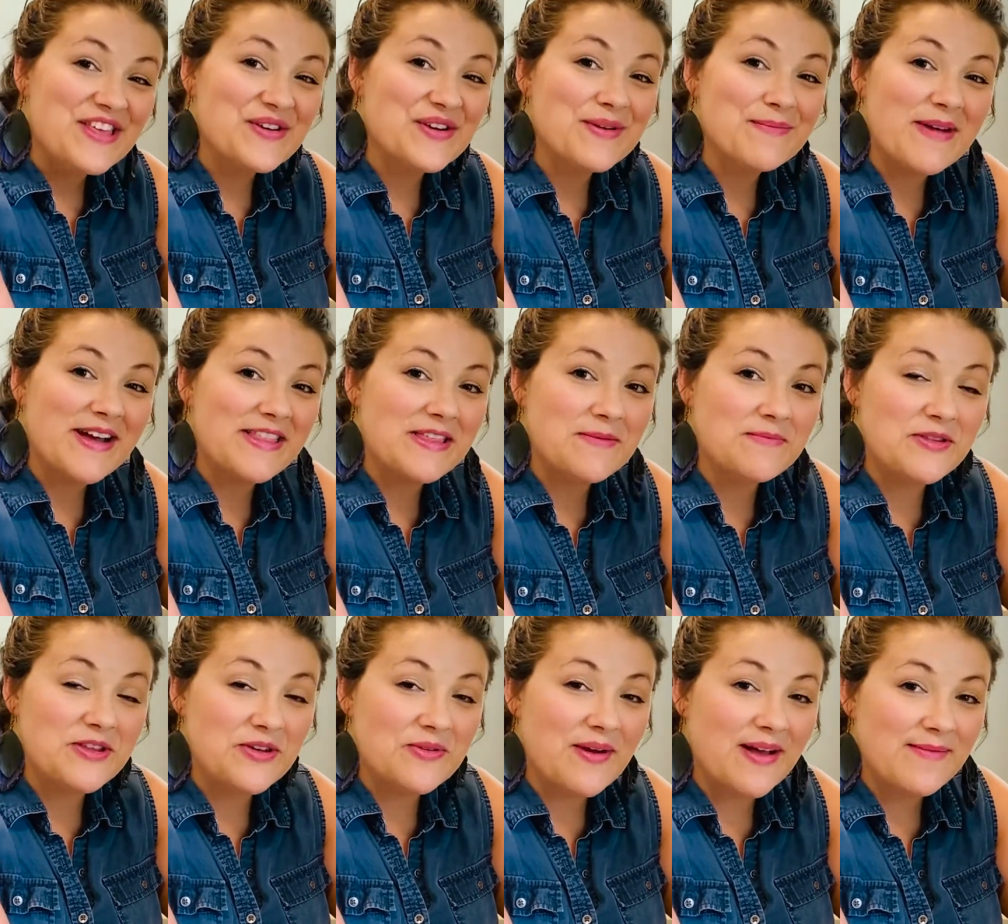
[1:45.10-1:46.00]
you can buy them
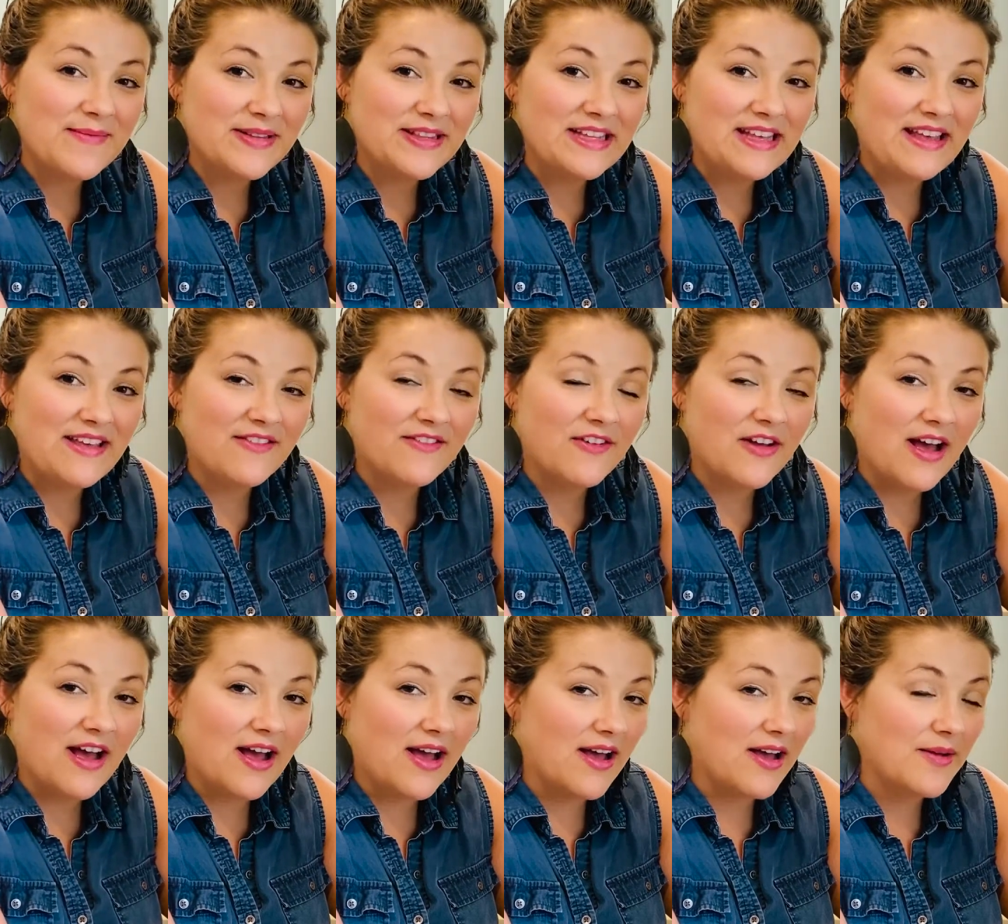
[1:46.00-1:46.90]
new, I believe,
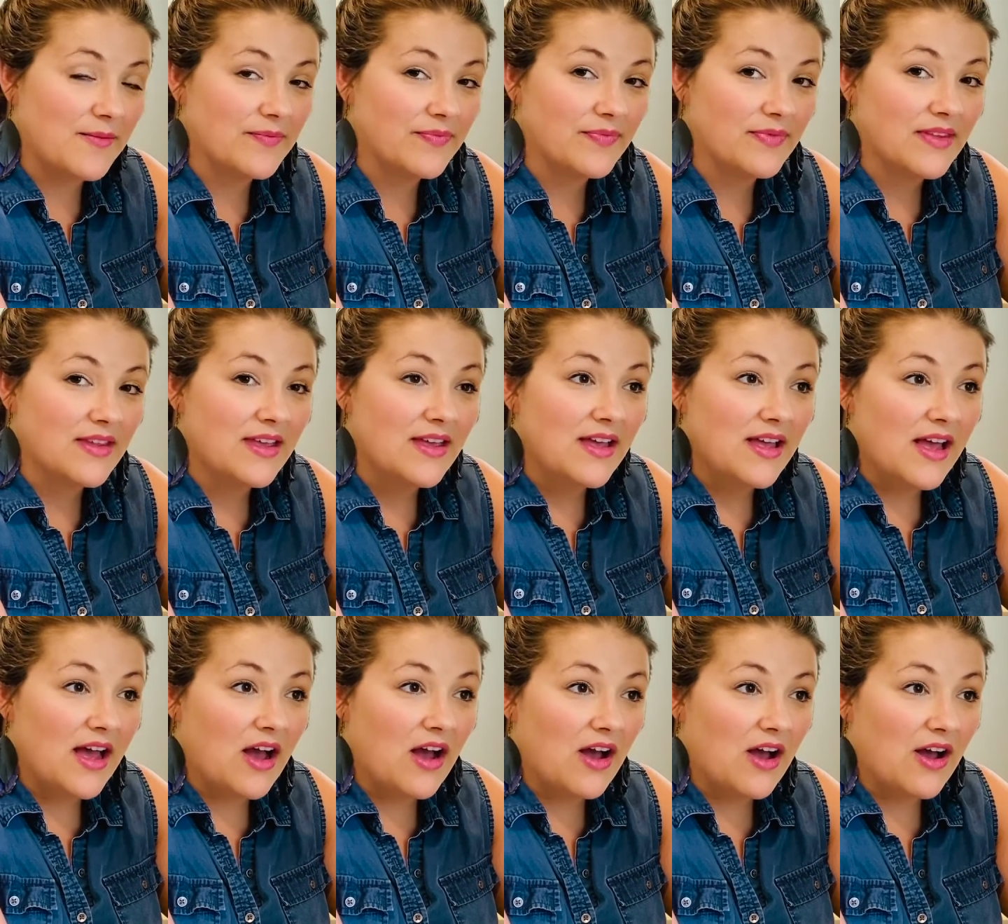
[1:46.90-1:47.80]
um,
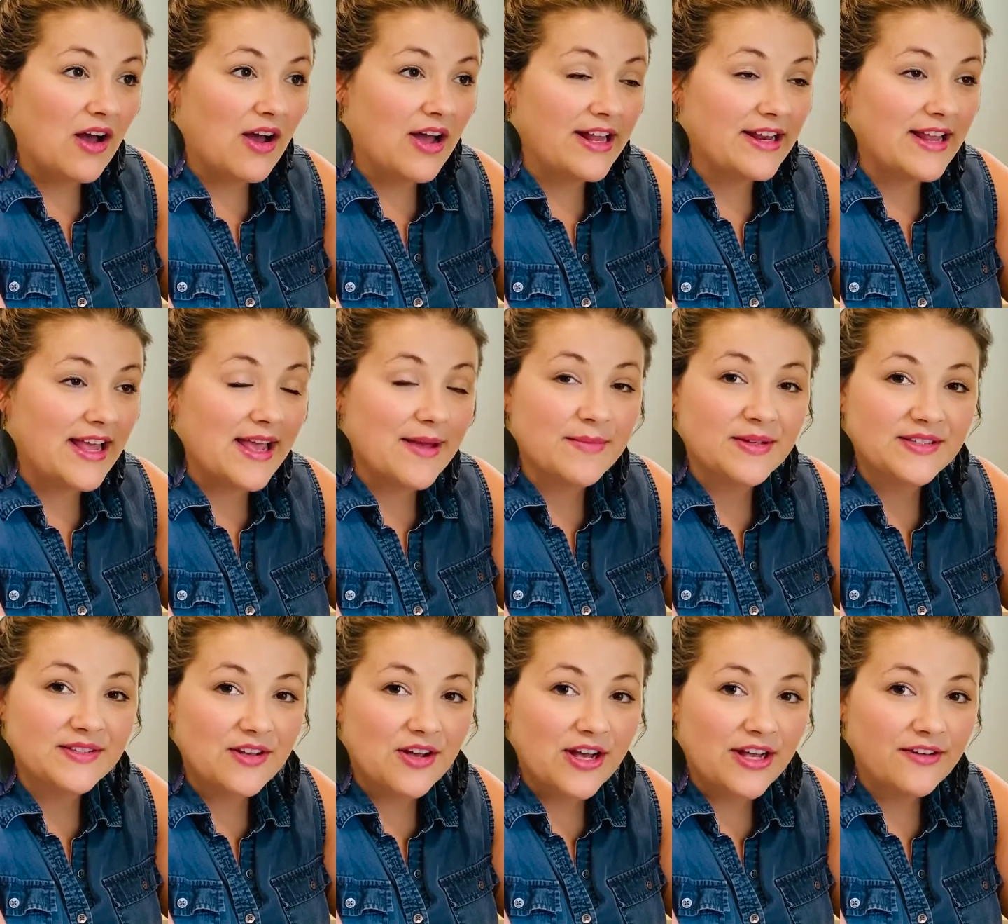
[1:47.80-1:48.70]
on
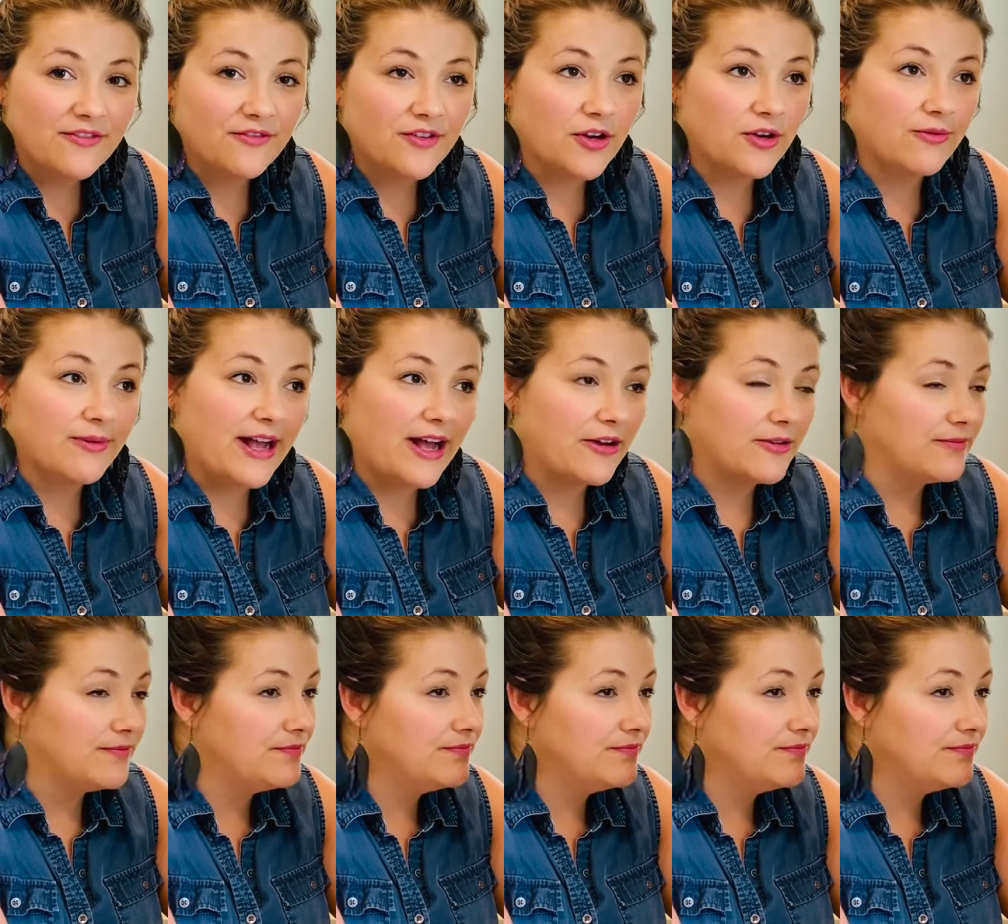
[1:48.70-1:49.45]
Amazon for around